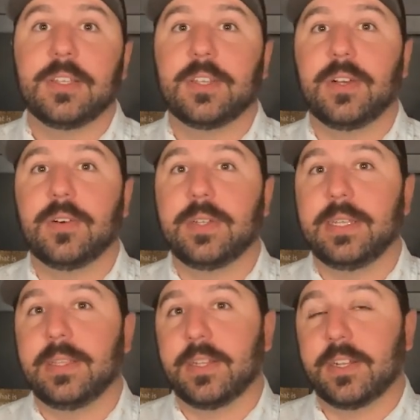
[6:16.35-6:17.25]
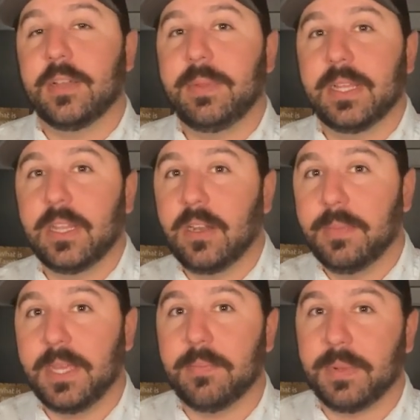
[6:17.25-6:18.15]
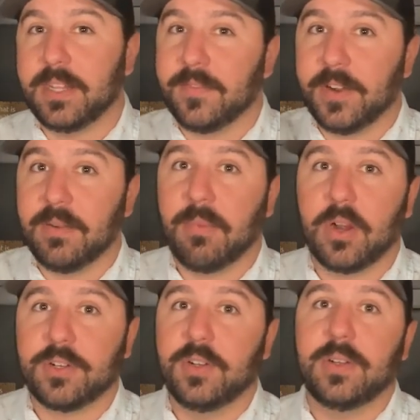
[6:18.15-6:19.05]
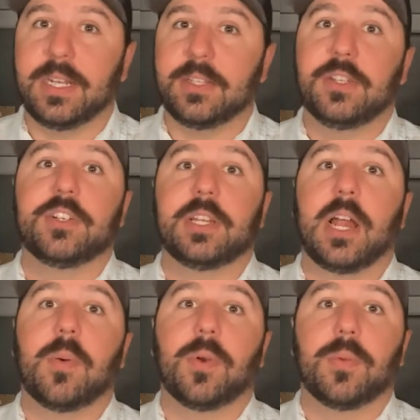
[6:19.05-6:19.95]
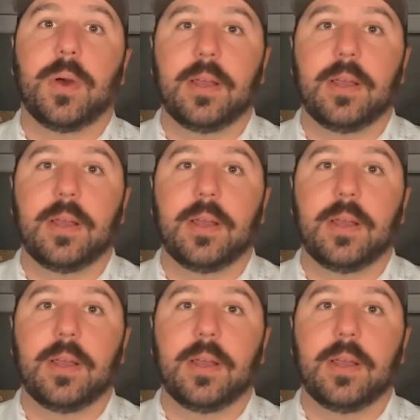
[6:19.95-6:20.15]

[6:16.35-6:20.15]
So there could be a little bit, but it's very marginal and it's usually not worthwhile.